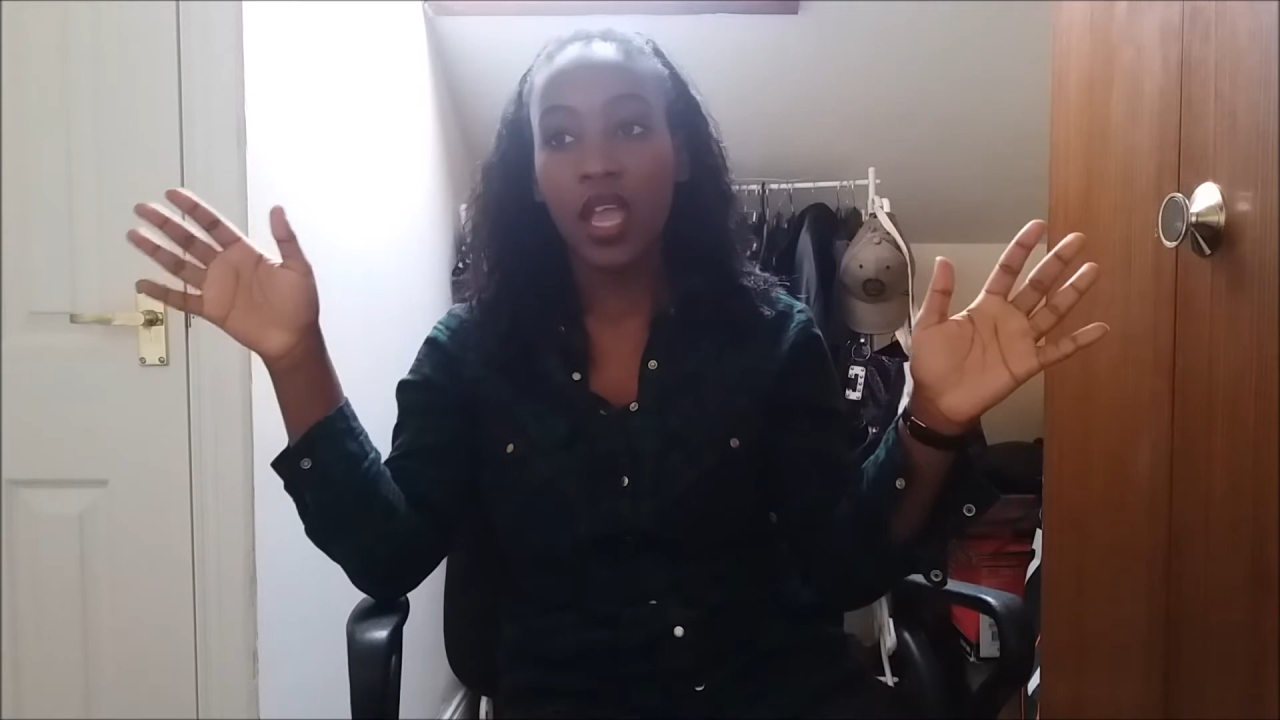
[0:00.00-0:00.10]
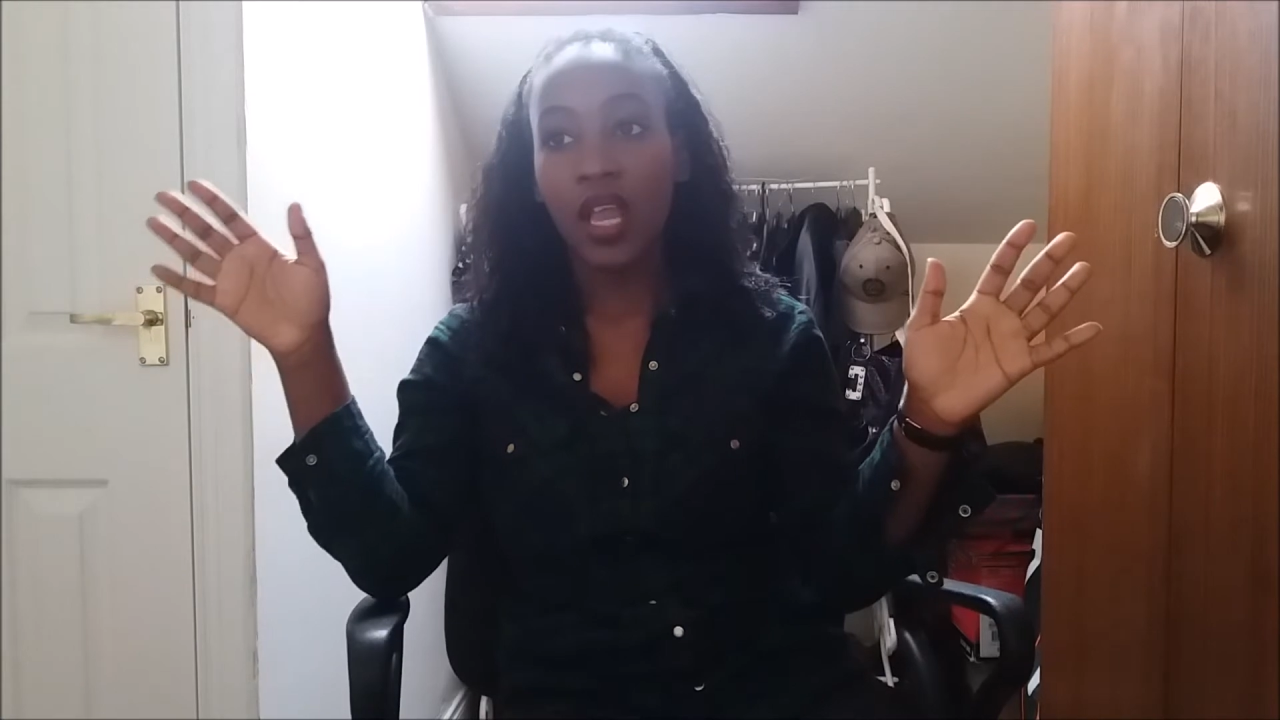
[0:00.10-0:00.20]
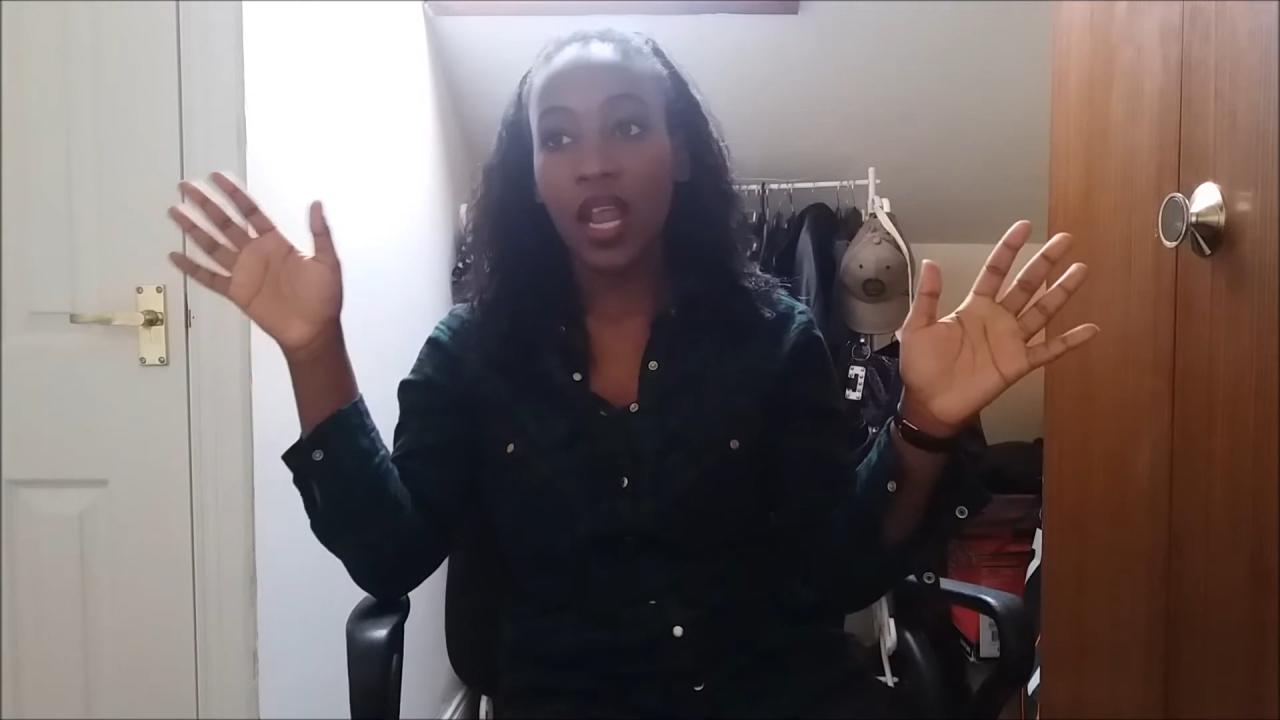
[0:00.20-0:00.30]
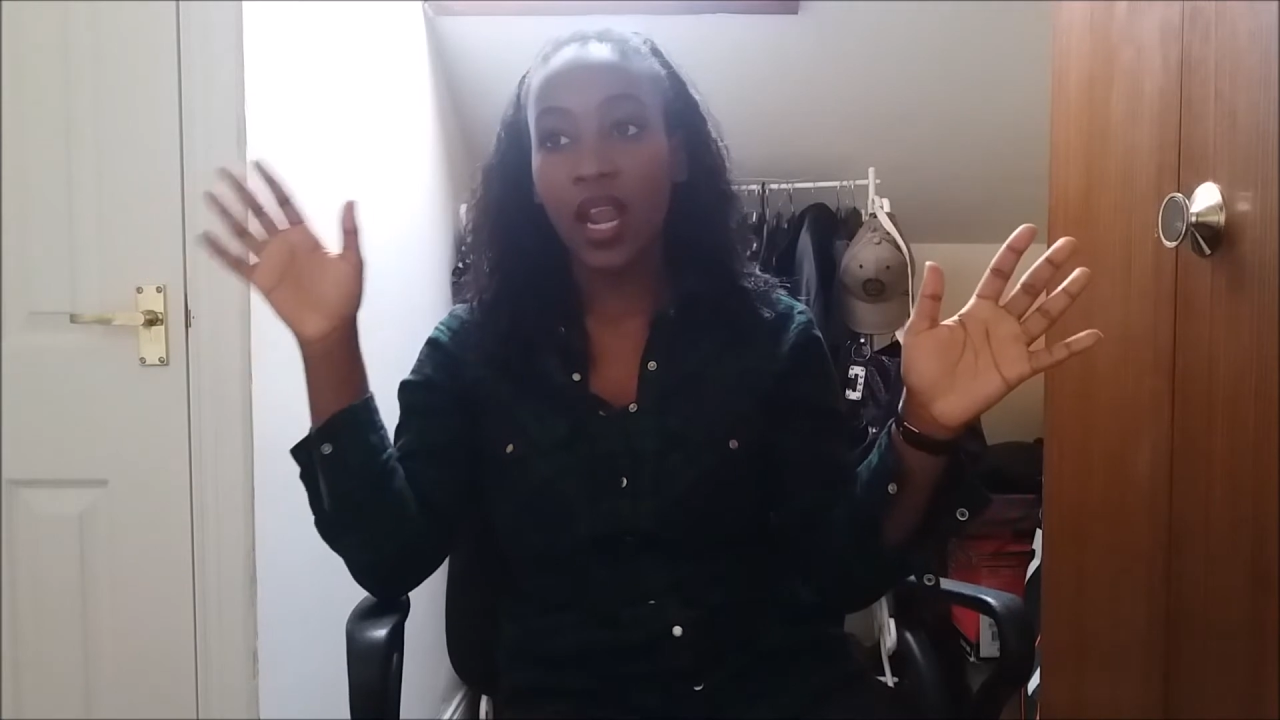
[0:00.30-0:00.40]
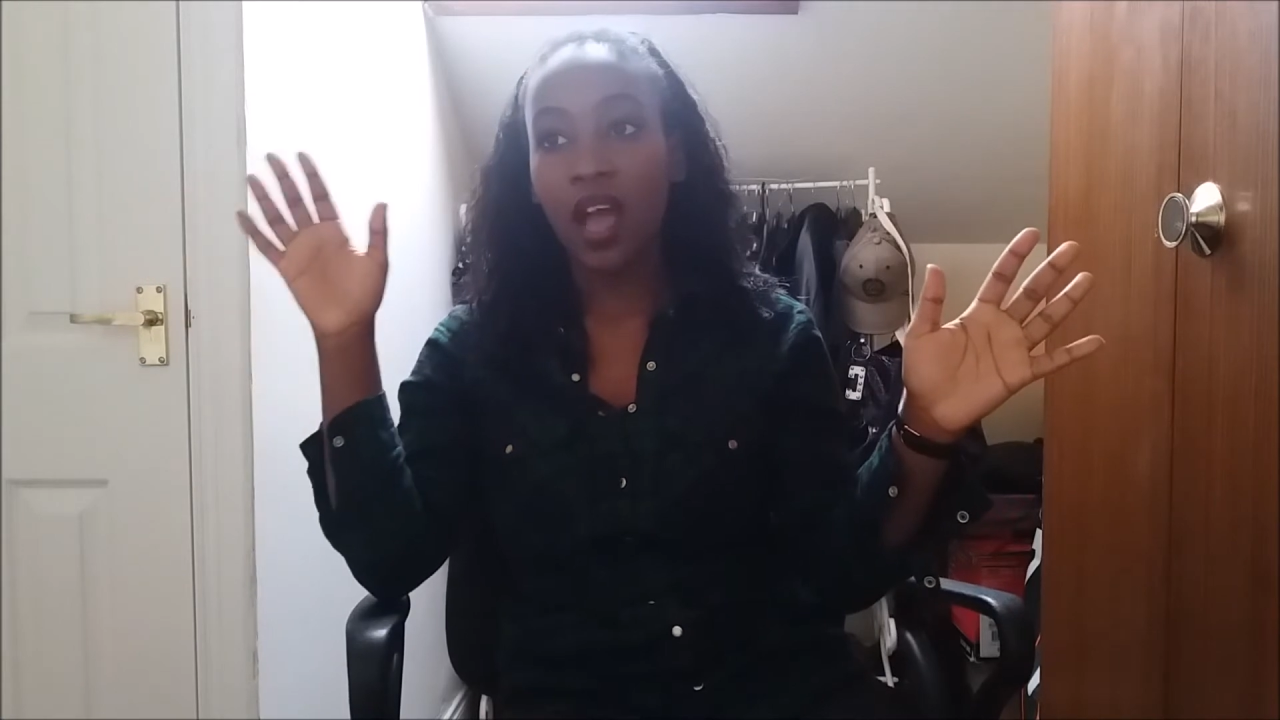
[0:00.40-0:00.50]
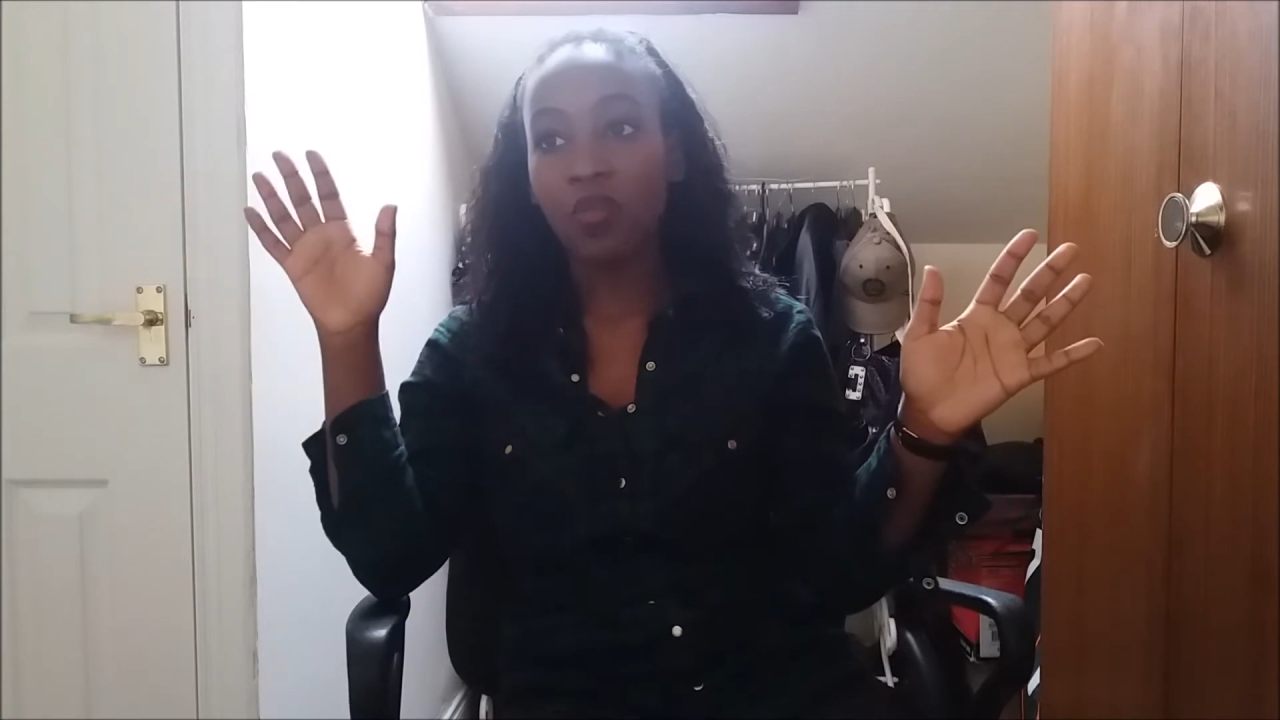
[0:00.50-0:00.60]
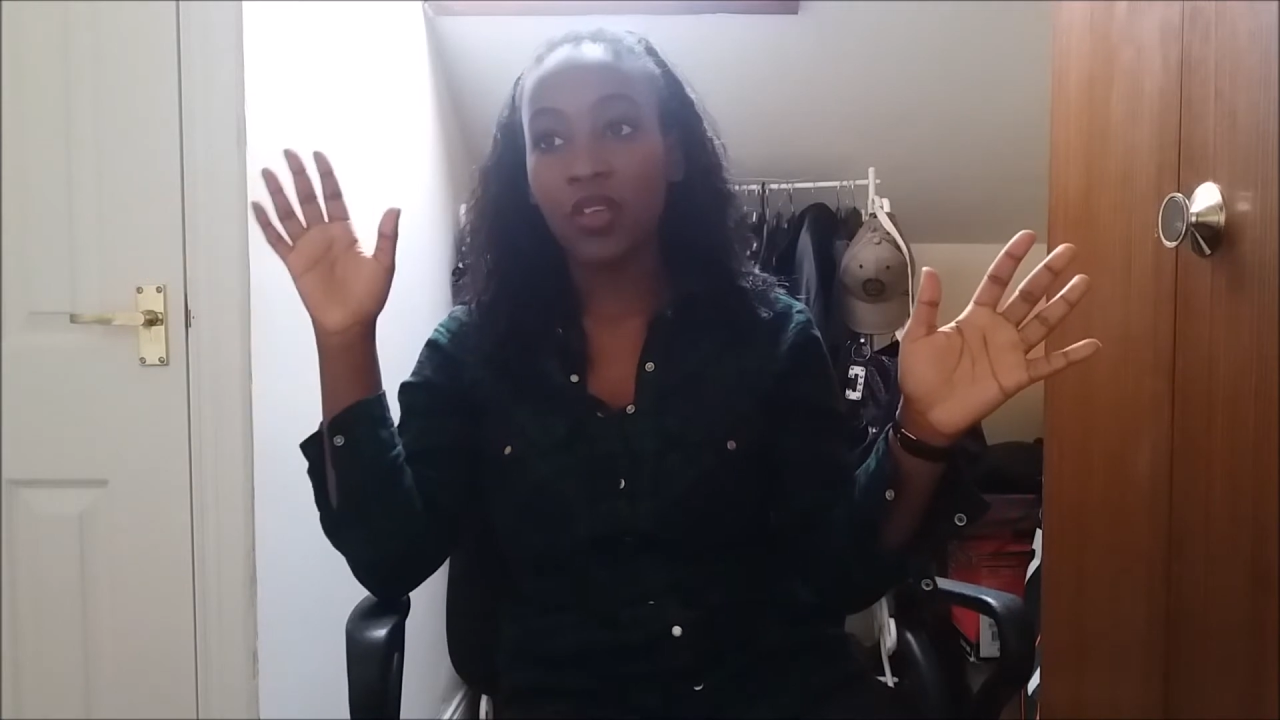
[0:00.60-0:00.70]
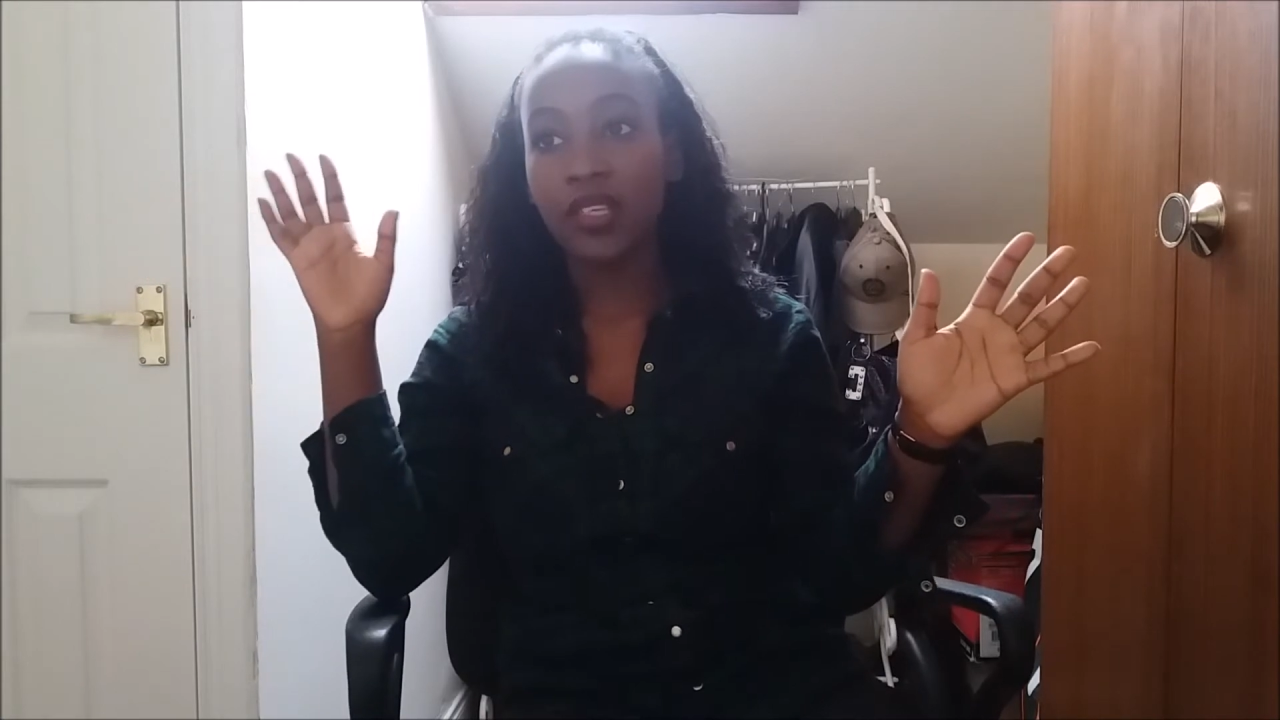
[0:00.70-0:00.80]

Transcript: It allowed